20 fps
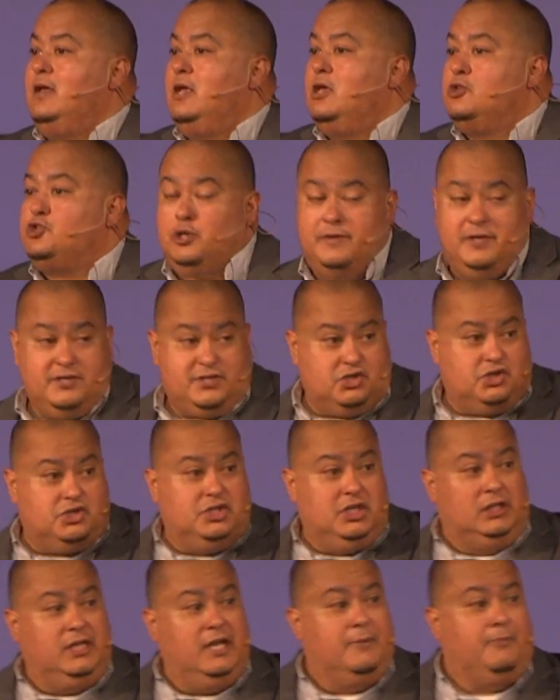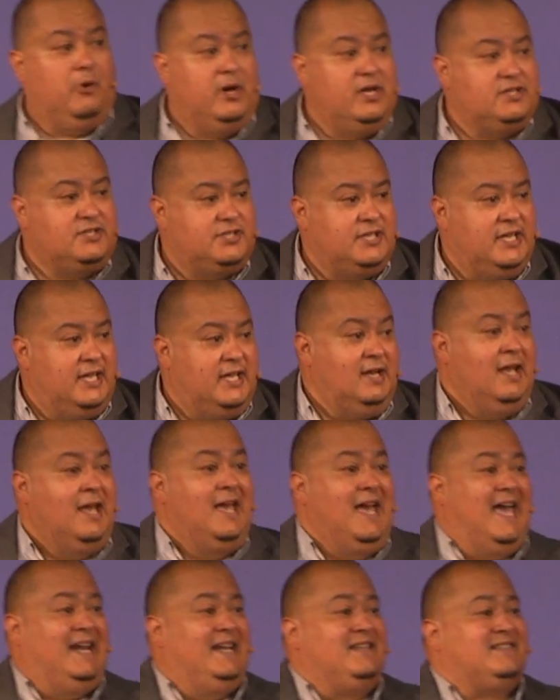So this is deliberate sin
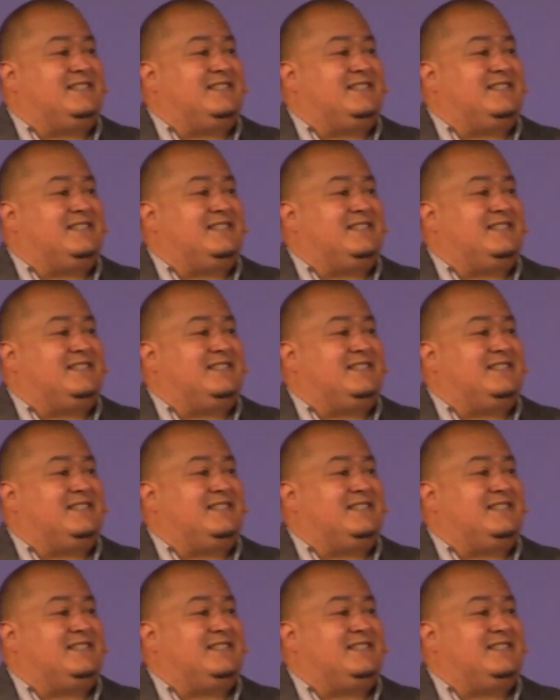and it's